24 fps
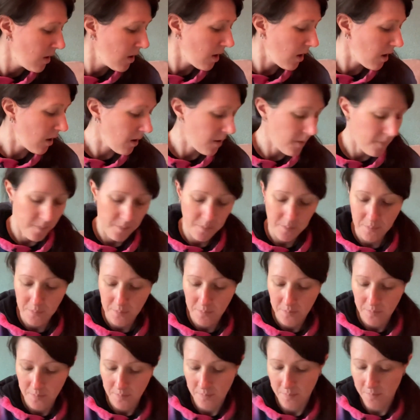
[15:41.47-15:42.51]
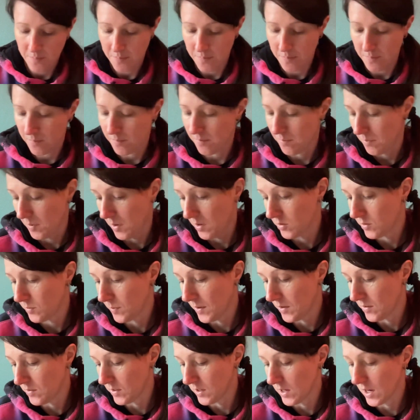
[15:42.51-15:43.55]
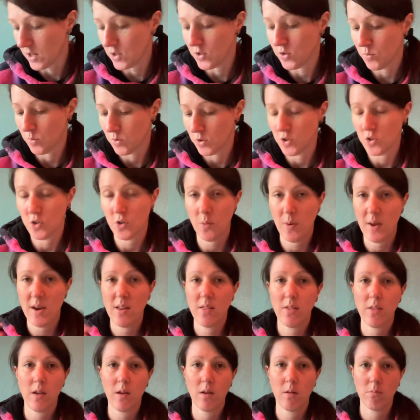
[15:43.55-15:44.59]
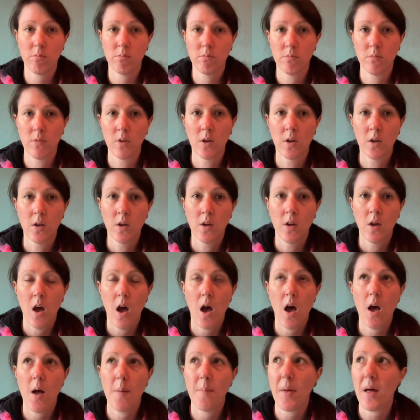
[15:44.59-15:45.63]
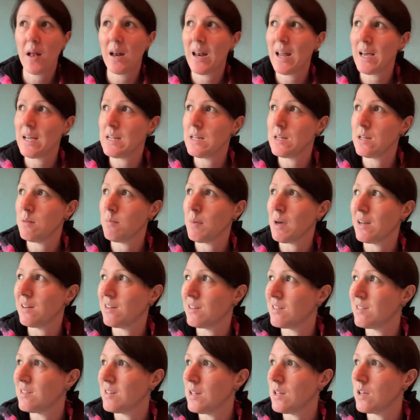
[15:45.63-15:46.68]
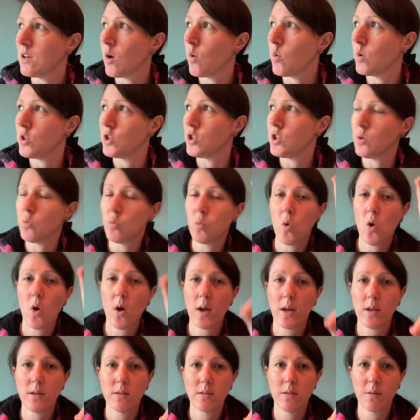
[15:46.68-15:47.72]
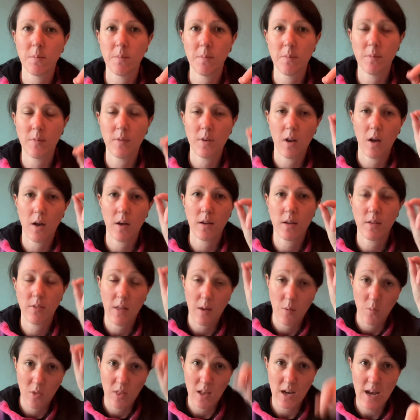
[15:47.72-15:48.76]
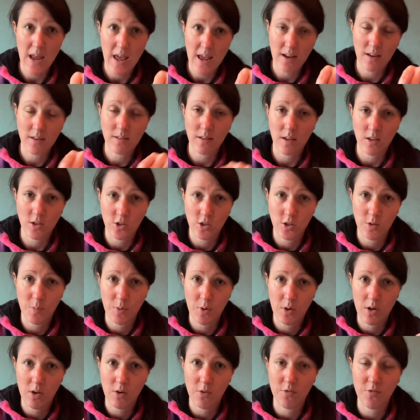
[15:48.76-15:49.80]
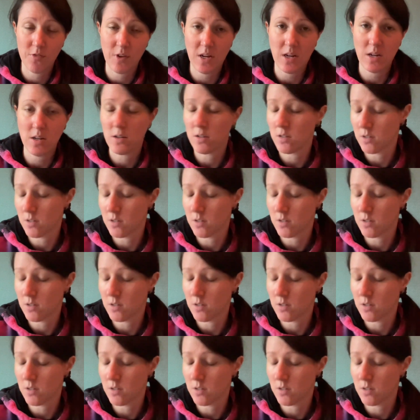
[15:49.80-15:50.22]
but I suppose in case you want to do anything, a lady made a seagull and she wired some, like they were the legs, and she put little feet